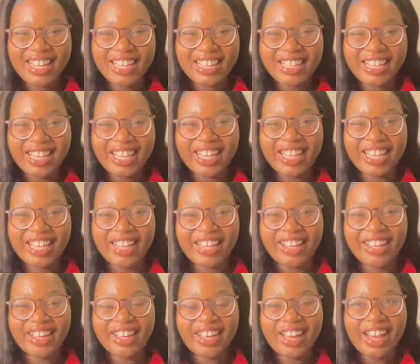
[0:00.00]

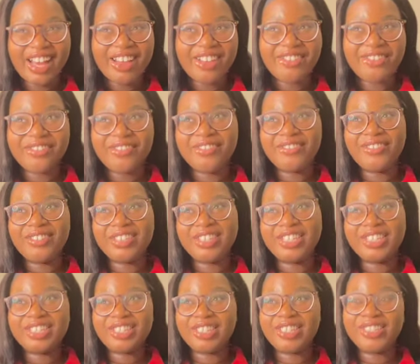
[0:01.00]
dang, I really
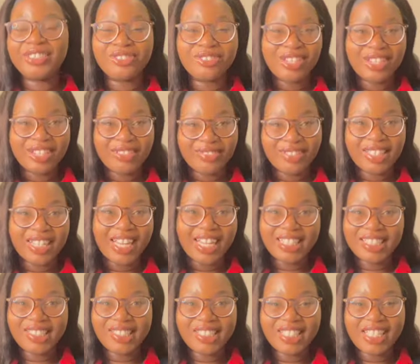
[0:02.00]
should have joined while I had
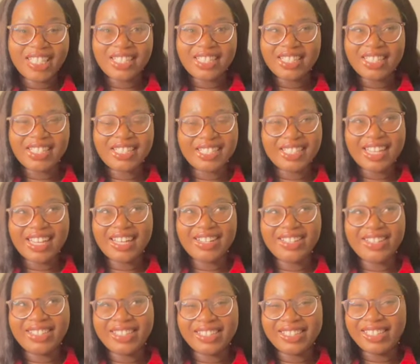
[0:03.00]
the chance, because
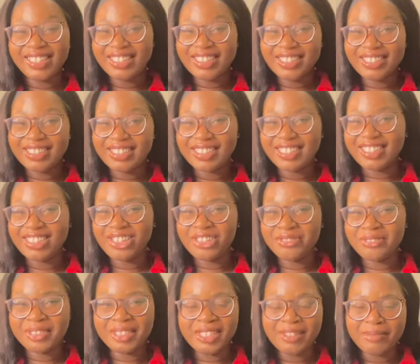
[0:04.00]
I did not see
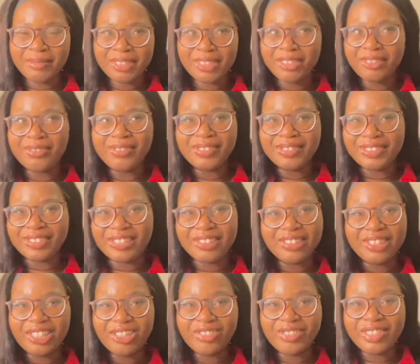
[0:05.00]
COVID coming. No one saw
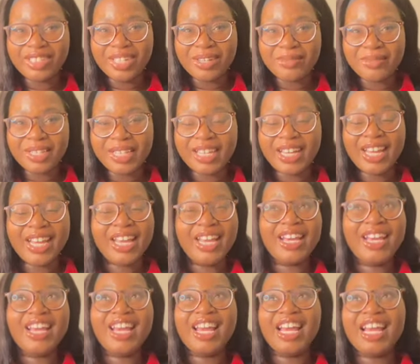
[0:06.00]
COVID coming,
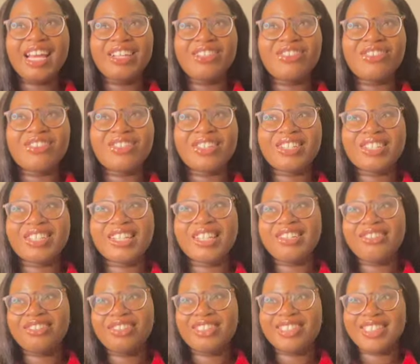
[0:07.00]
and nor did
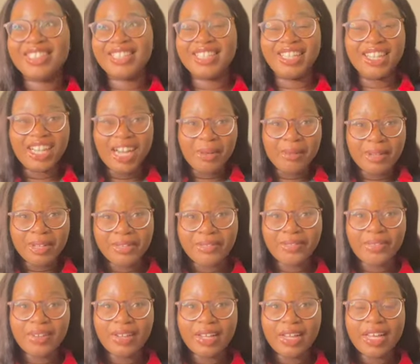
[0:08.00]
anyone see it coming
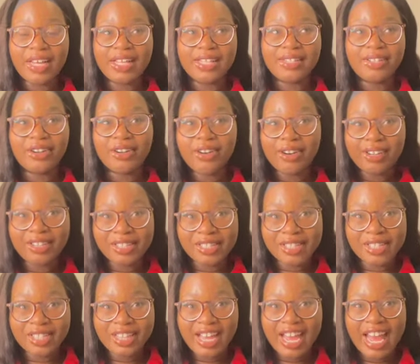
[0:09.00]
as hard as
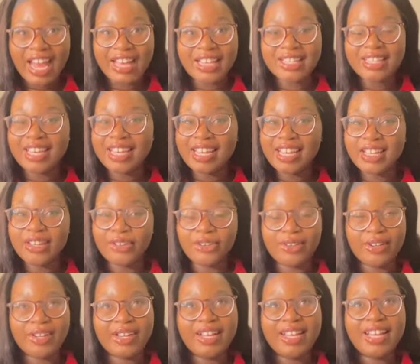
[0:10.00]
it has hit,
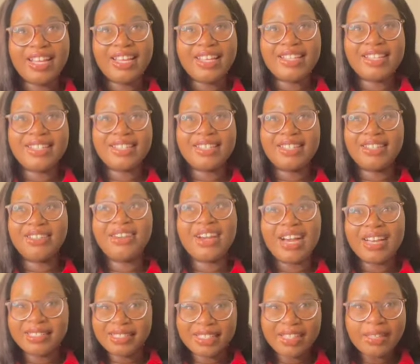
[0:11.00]
or still
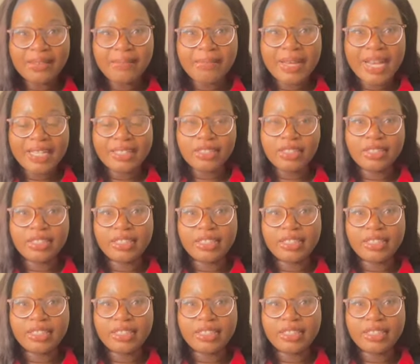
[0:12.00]
has an impact on